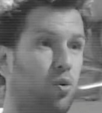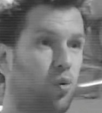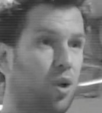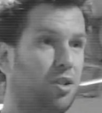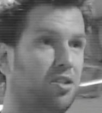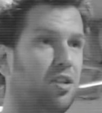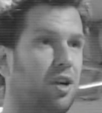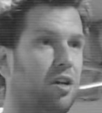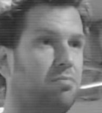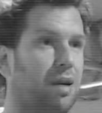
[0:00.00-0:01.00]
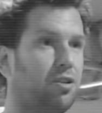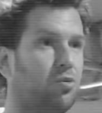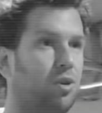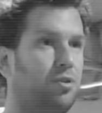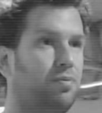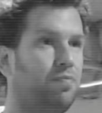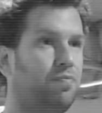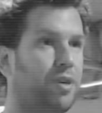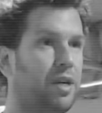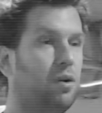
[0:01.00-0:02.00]
what is an RM back squat,
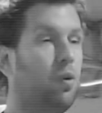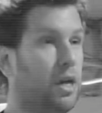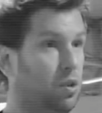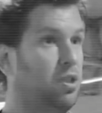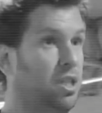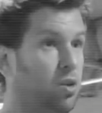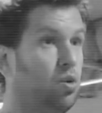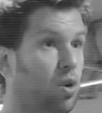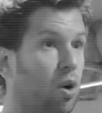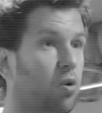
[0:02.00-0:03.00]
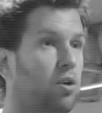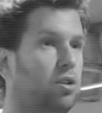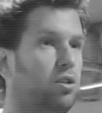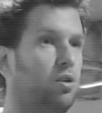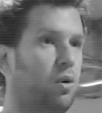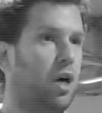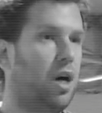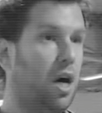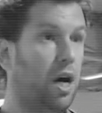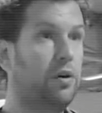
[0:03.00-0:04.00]
why you need to know your
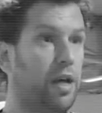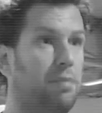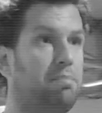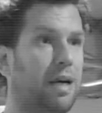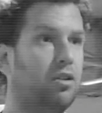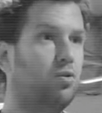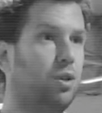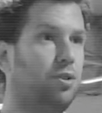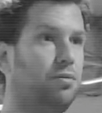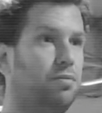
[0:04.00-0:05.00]
RM back squat,